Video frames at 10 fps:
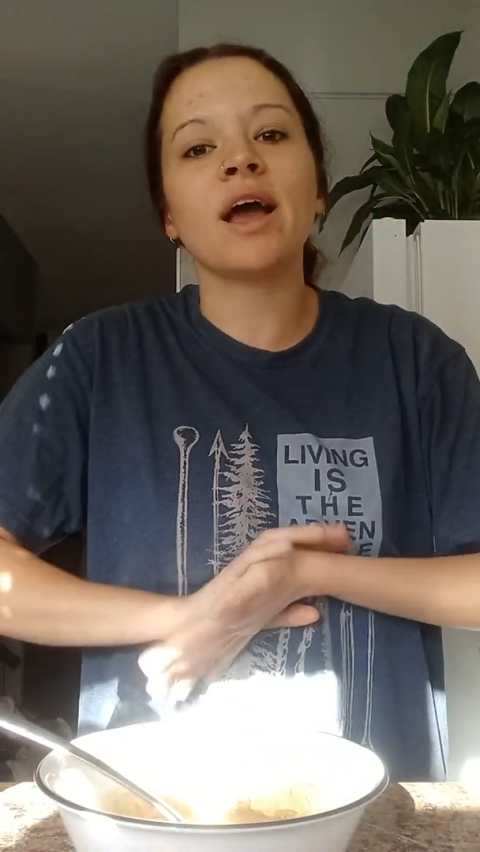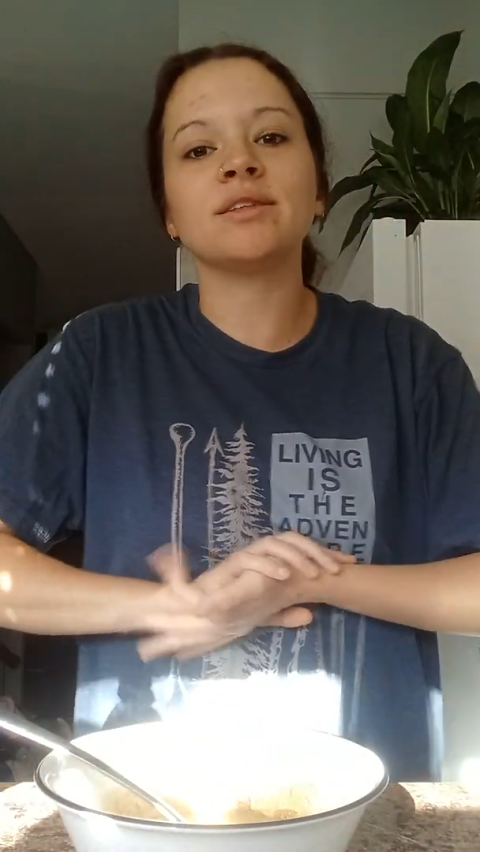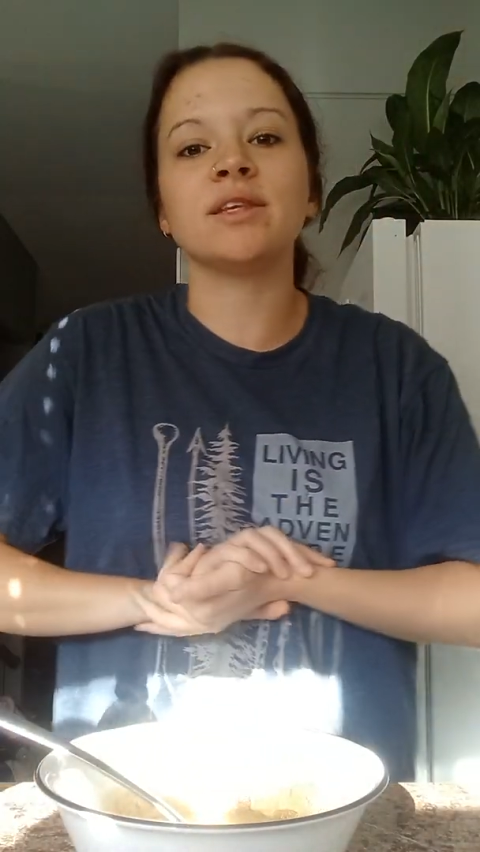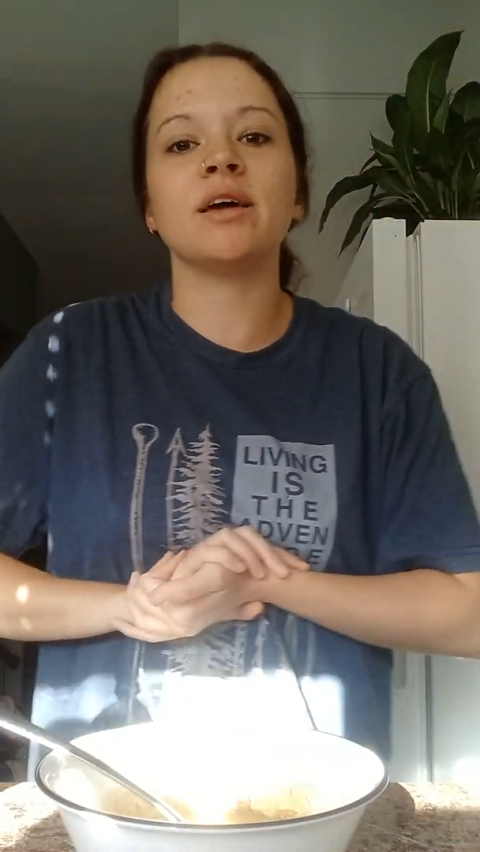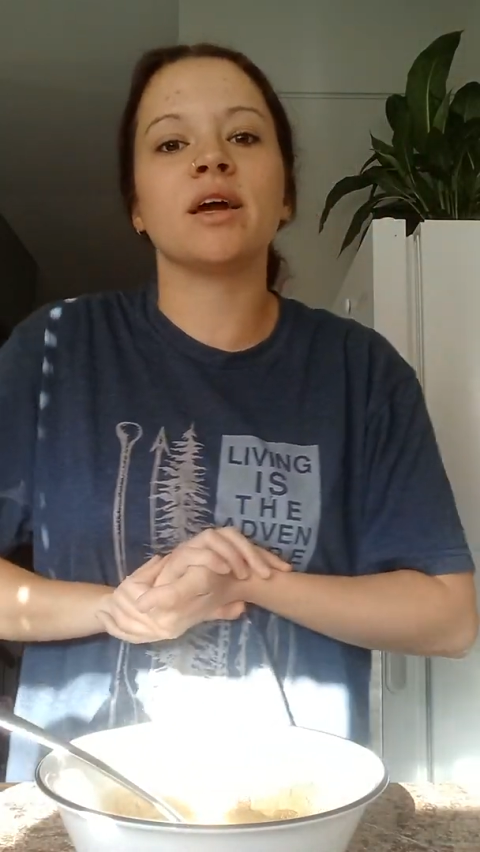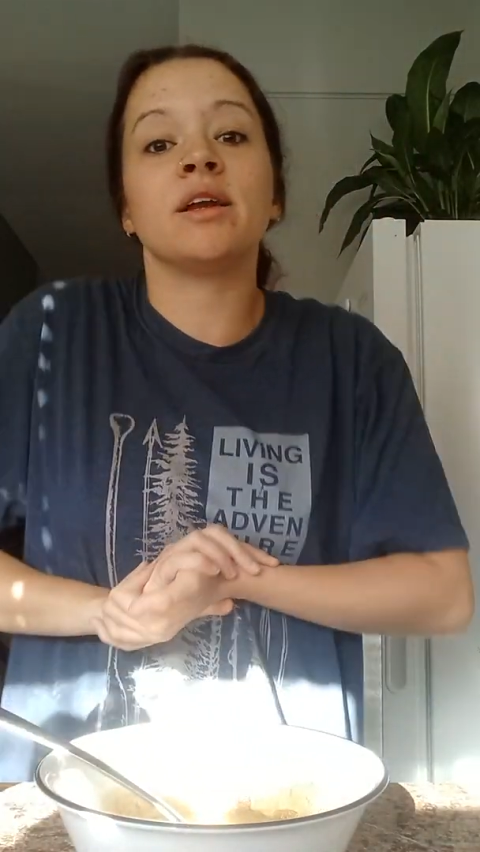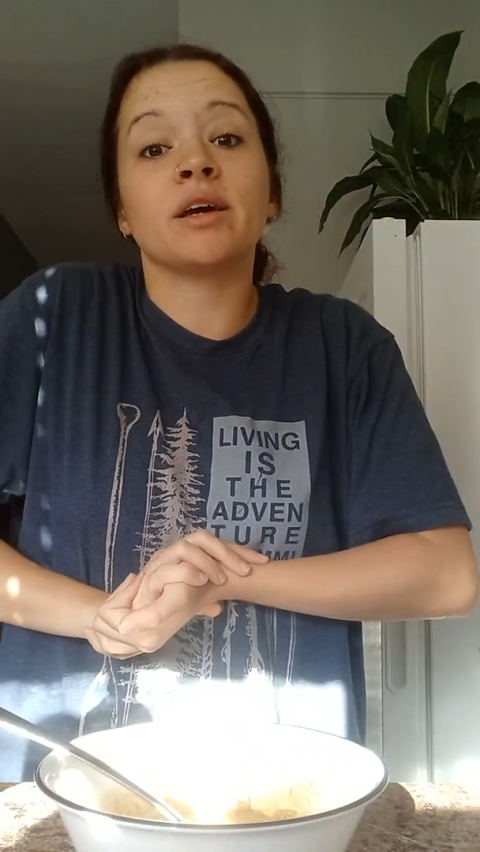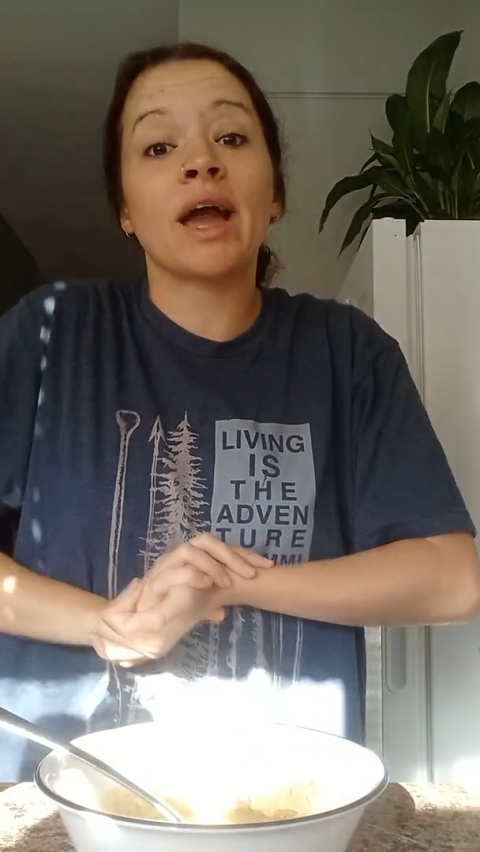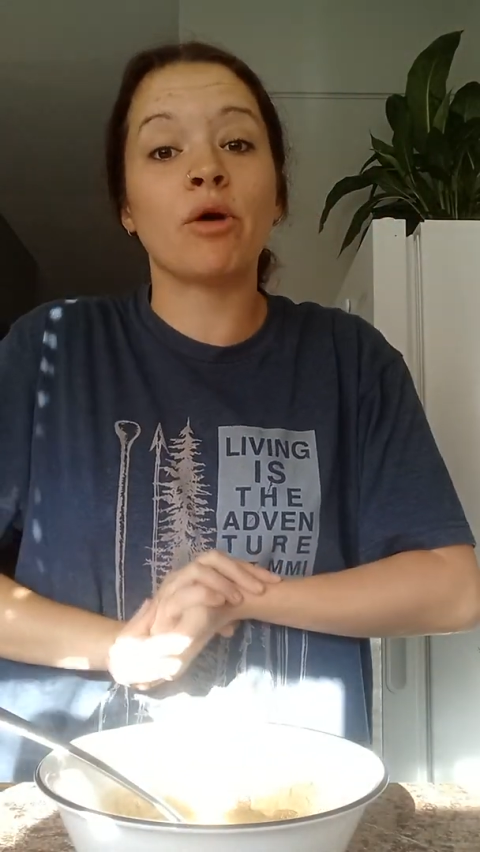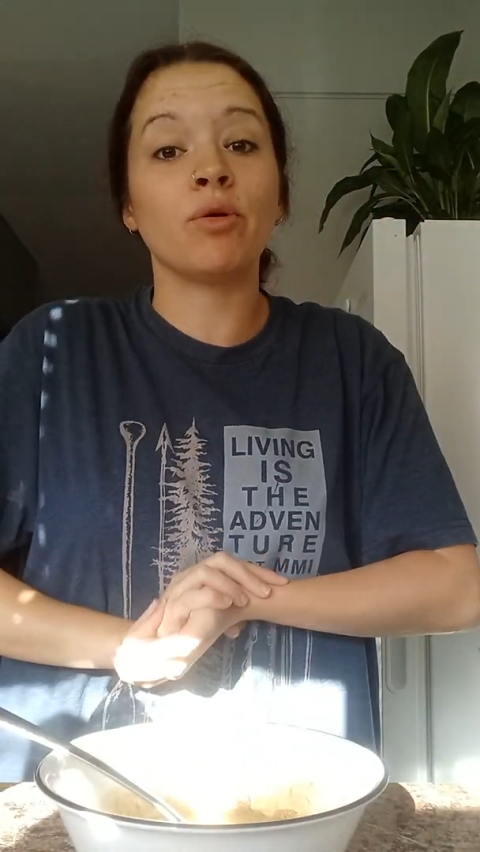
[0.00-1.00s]
as like an
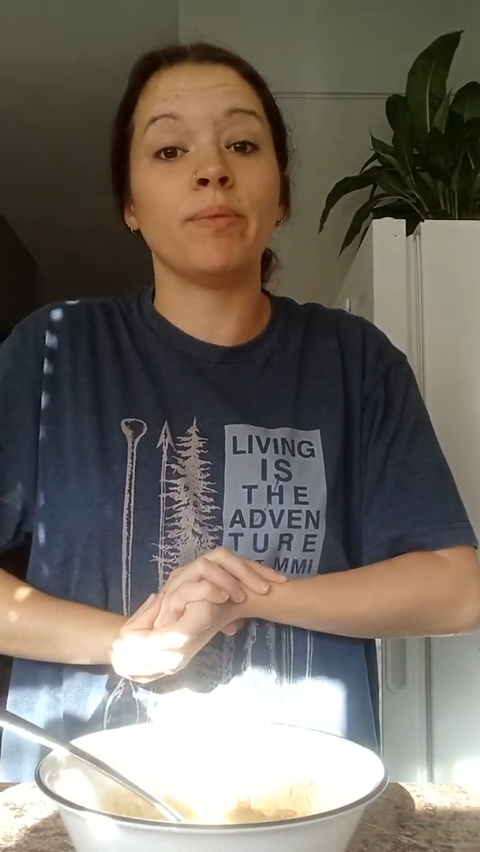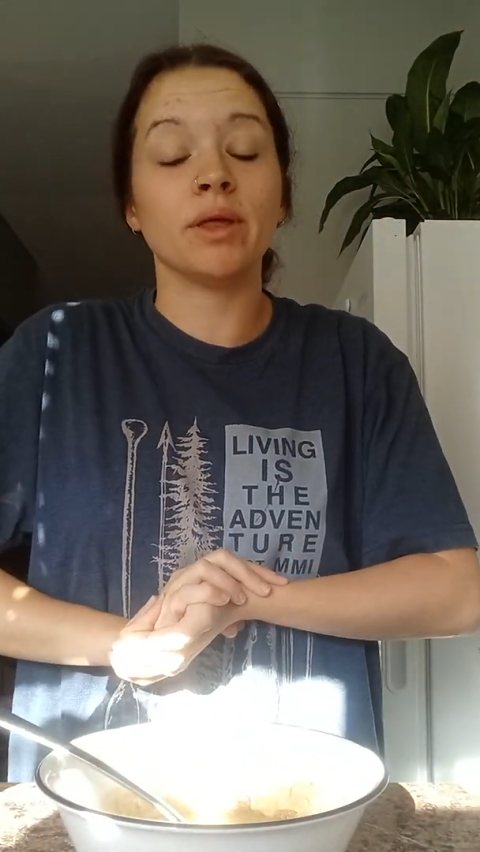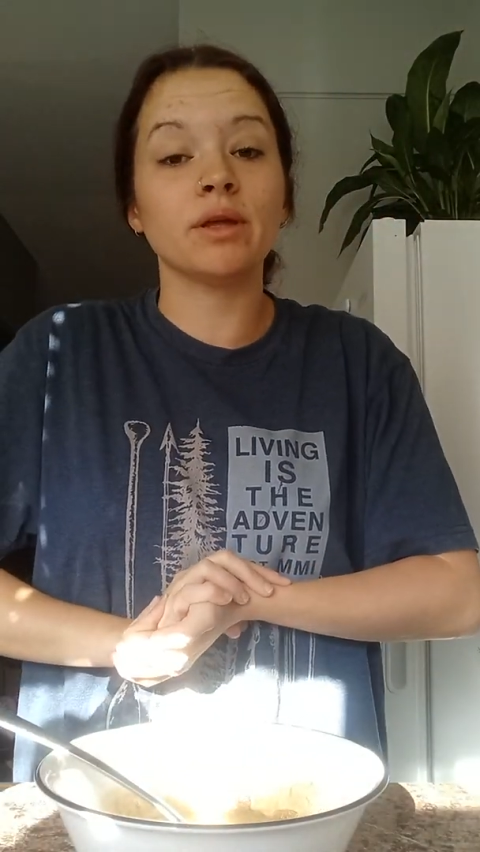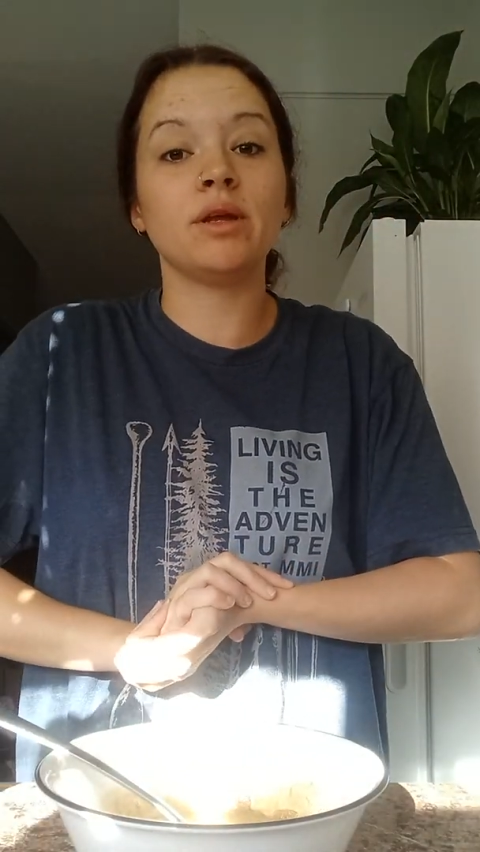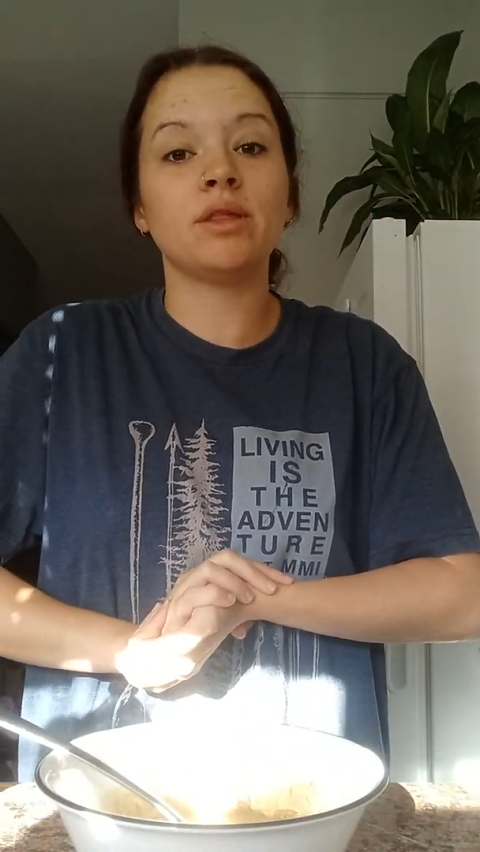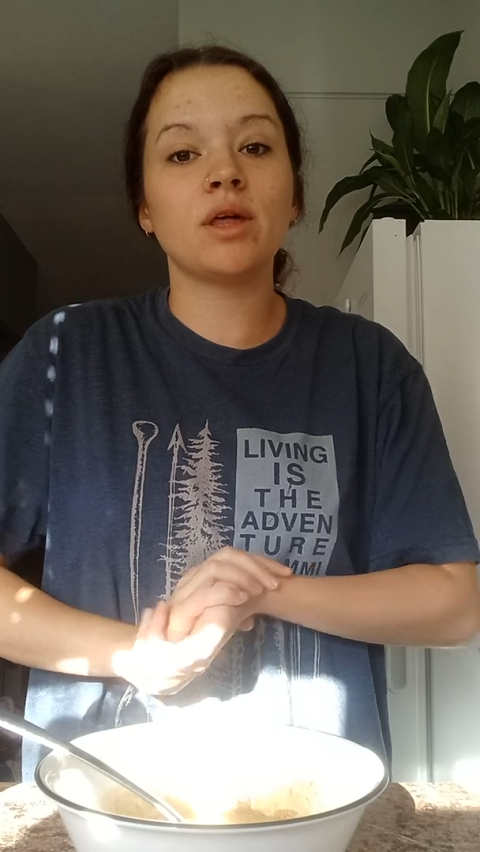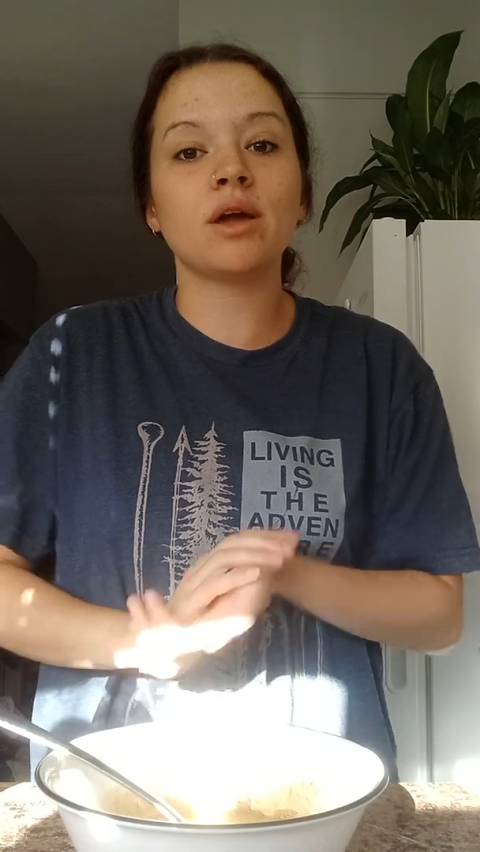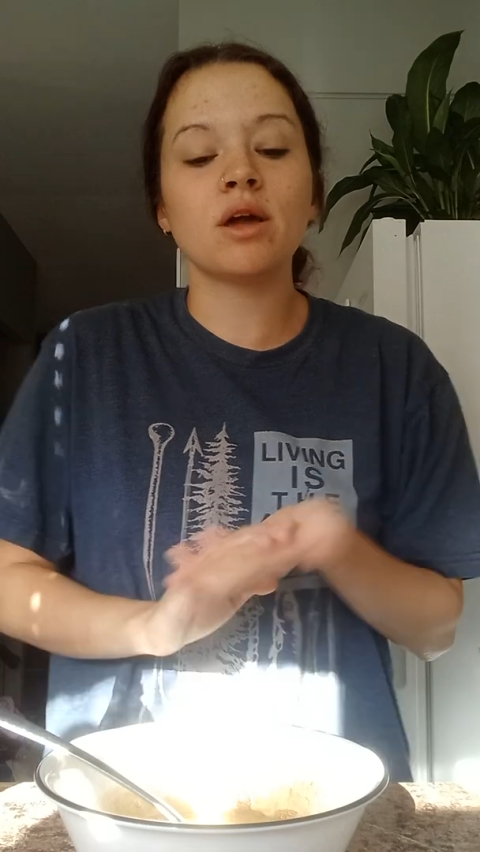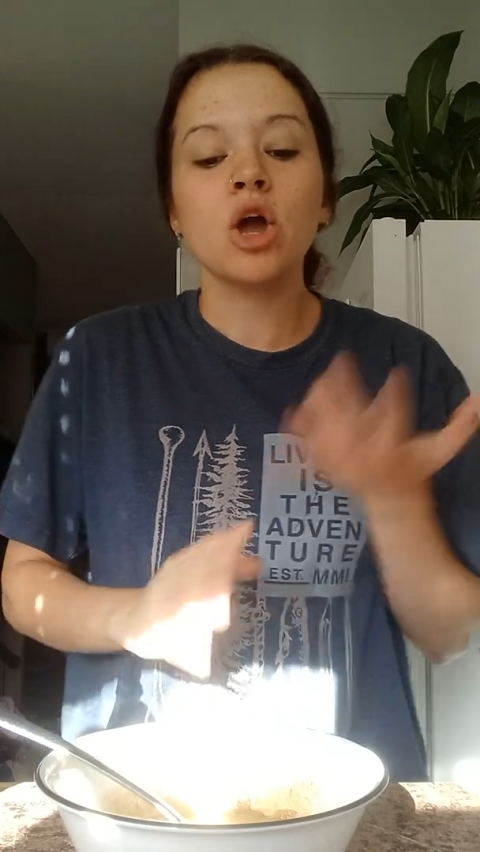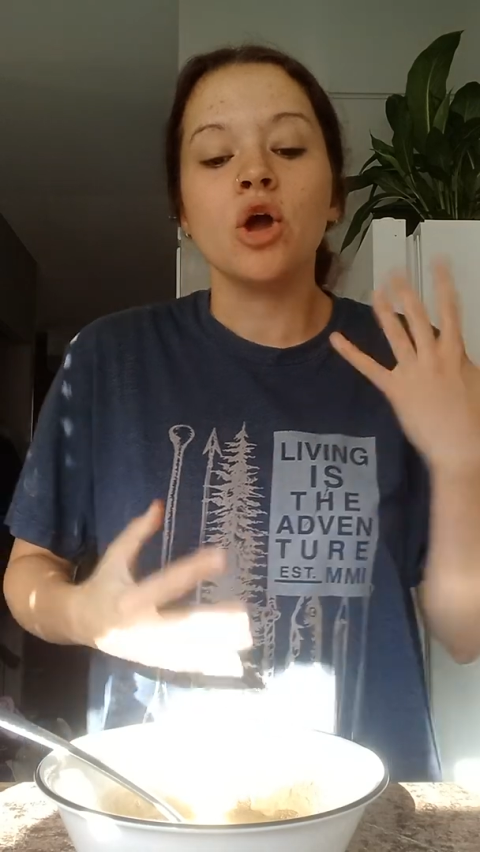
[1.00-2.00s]
accountability thing